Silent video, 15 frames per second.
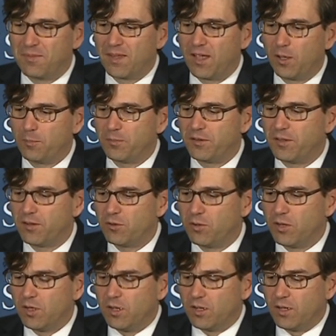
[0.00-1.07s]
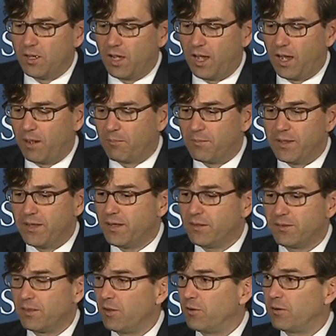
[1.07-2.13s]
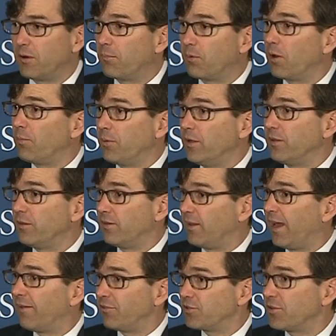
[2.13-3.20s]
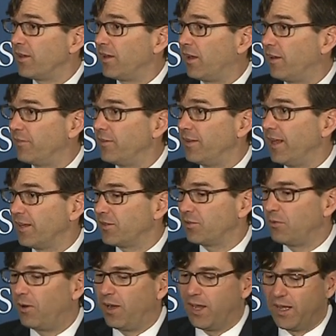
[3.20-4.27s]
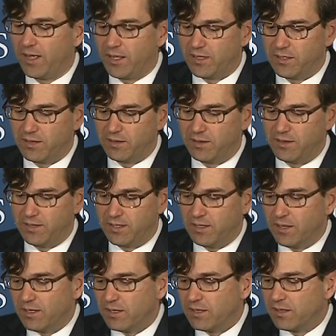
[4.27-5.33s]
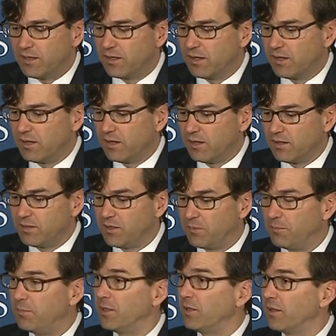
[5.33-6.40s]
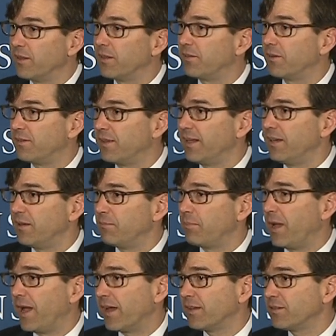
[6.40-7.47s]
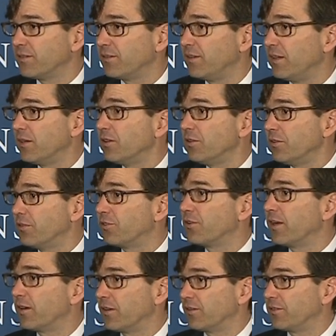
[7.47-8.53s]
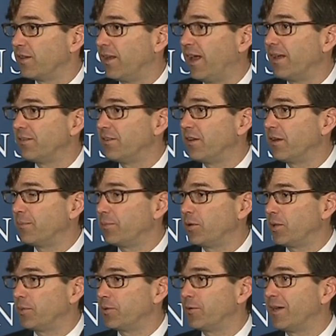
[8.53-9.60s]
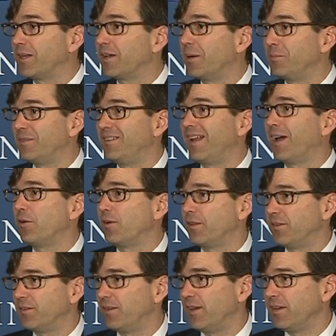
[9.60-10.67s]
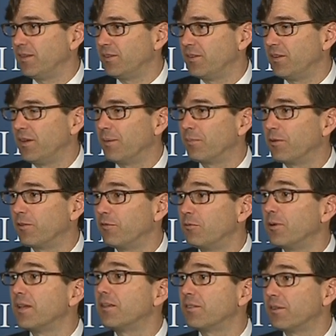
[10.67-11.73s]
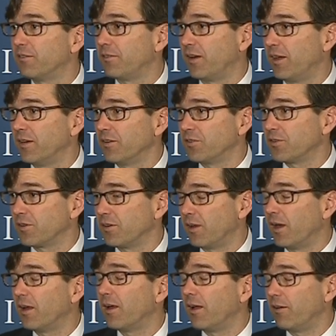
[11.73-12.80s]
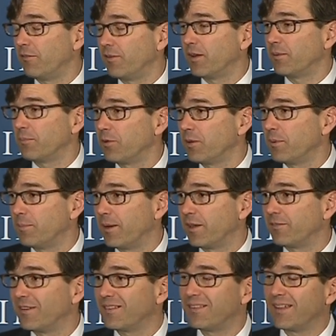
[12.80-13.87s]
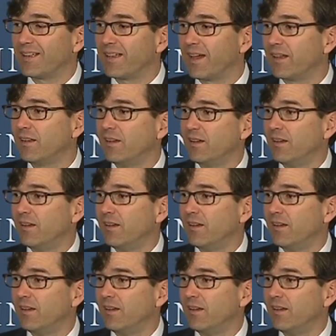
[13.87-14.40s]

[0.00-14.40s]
helps you. It is, though, appropriate to have a trade-off, and that's why the bill that the Senate passed includes triggers, and as the unemployment rate comes down in states, the number of weeks of unemployment benefits they get